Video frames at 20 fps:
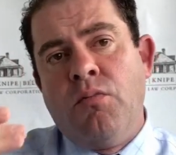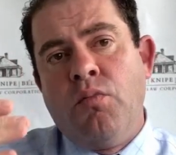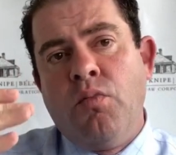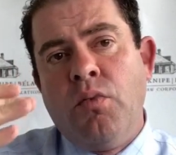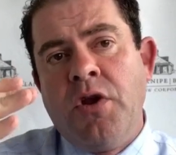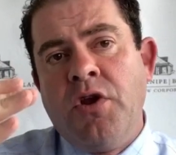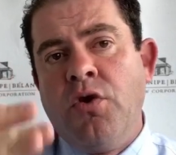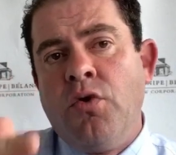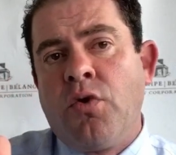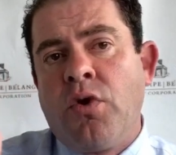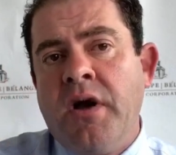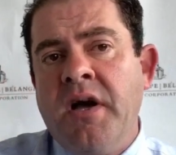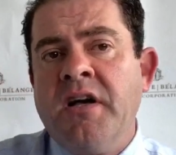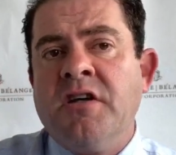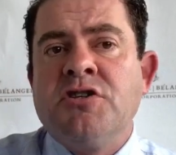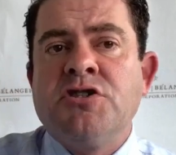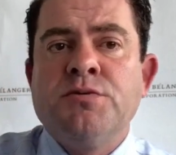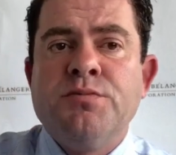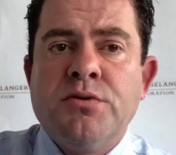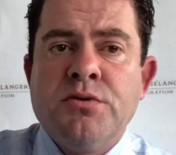when you are
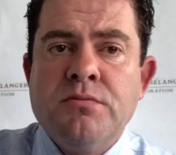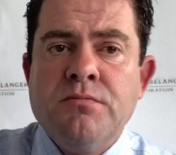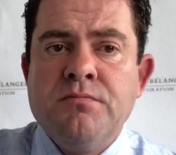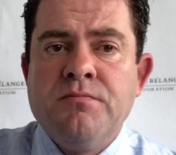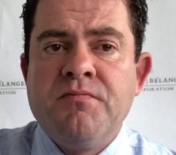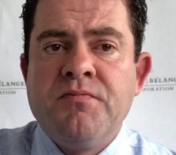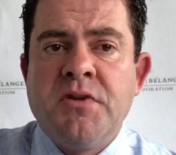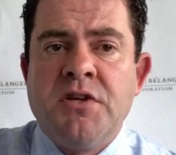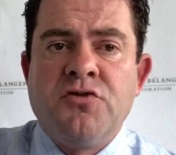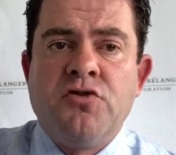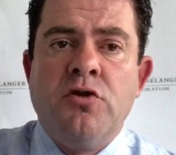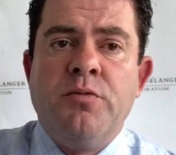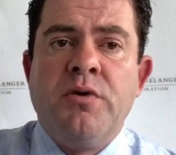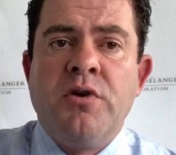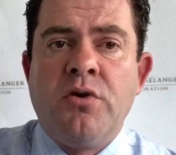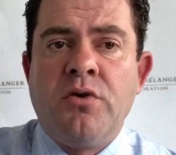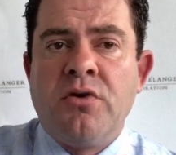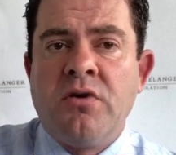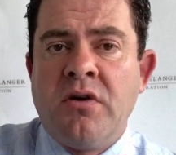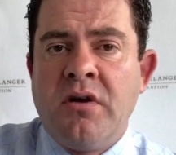eligible, assuming
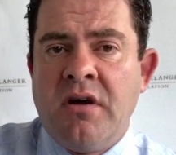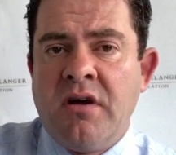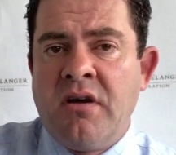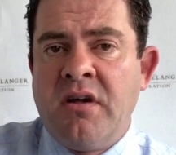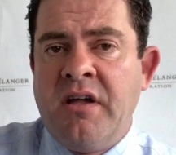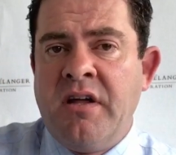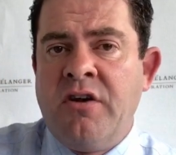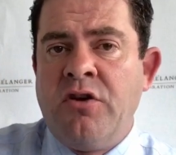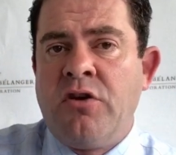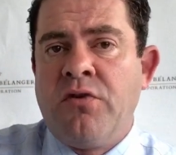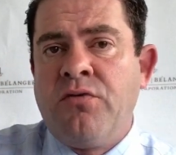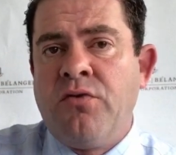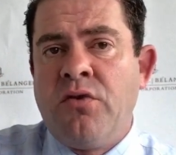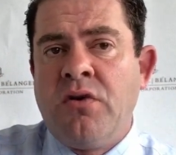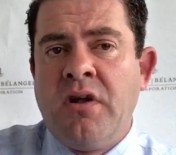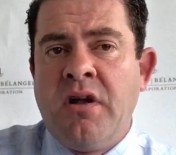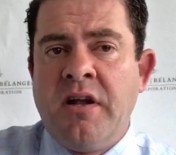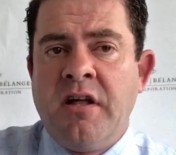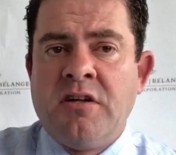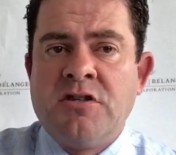you're in here for
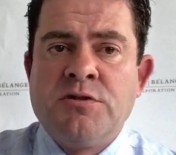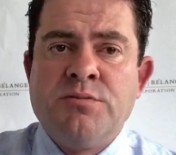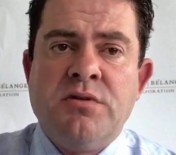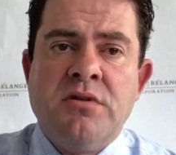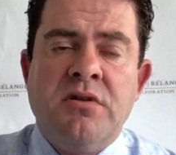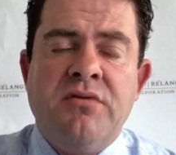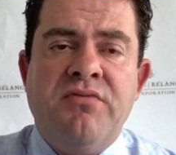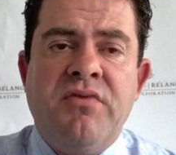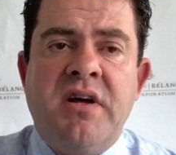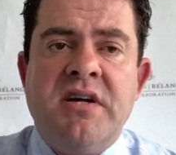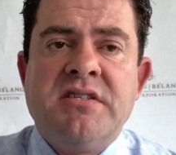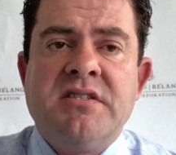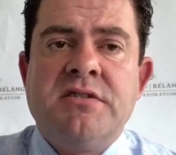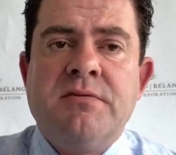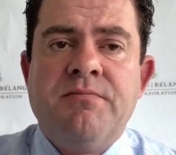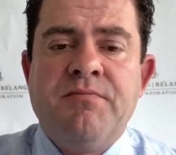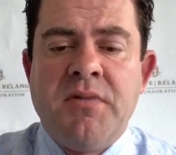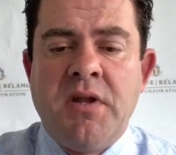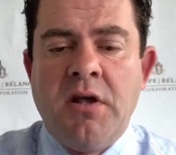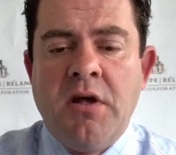an eligible offense,
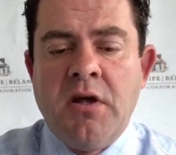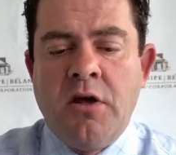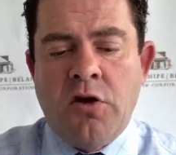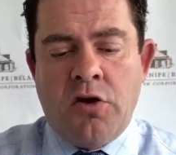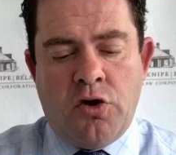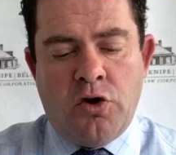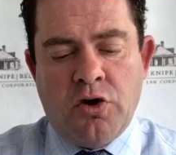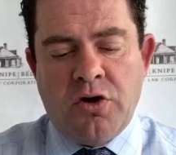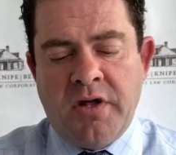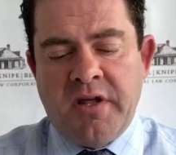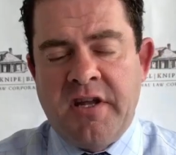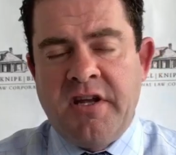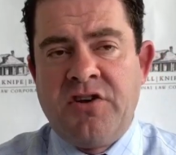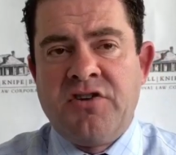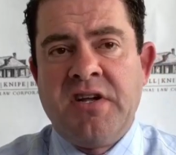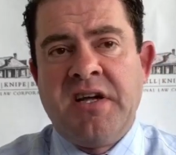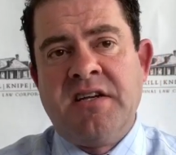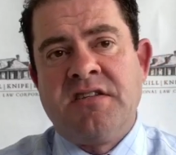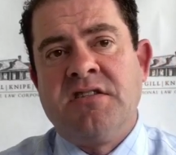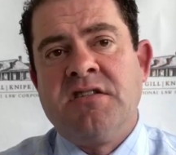you're gonna get a
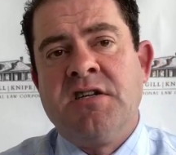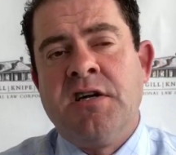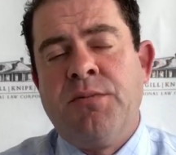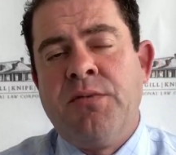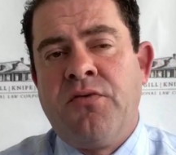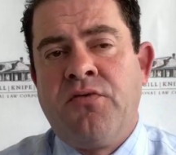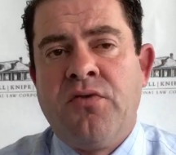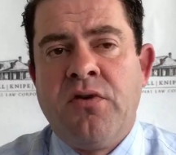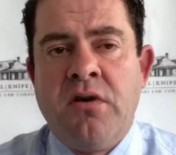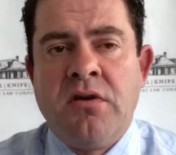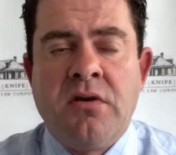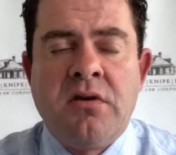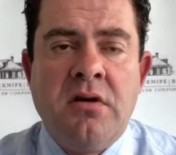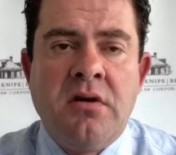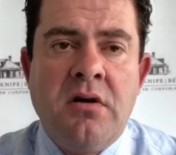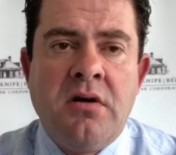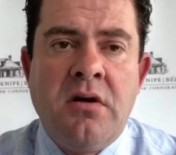chance to come in front